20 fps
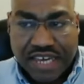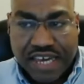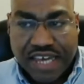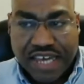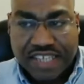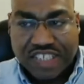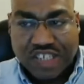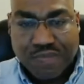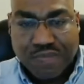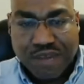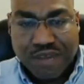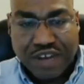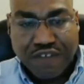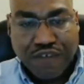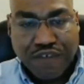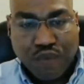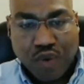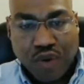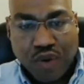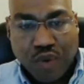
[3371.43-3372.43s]
it's the
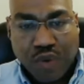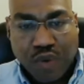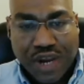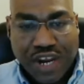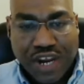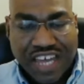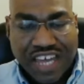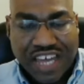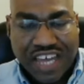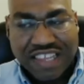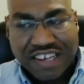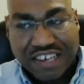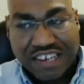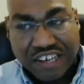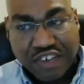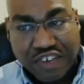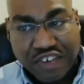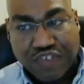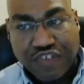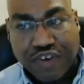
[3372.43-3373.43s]
metaphor where Ella
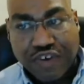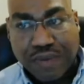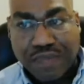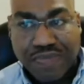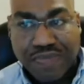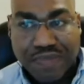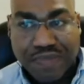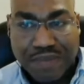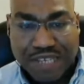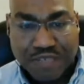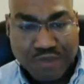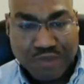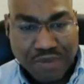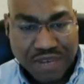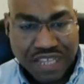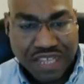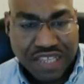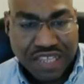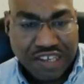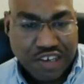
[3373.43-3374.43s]
goes from, Mesmerum
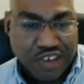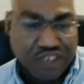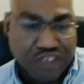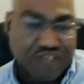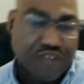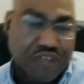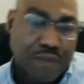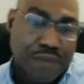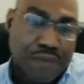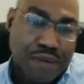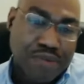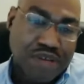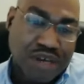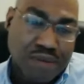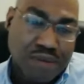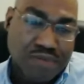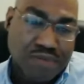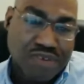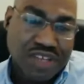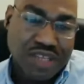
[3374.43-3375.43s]
Ella goes from Bubblegum
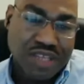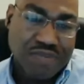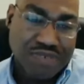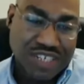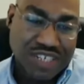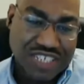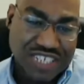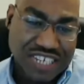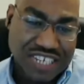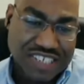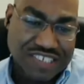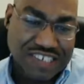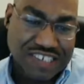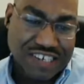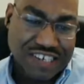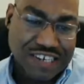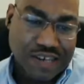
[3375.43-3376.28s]
Umbrella Princess,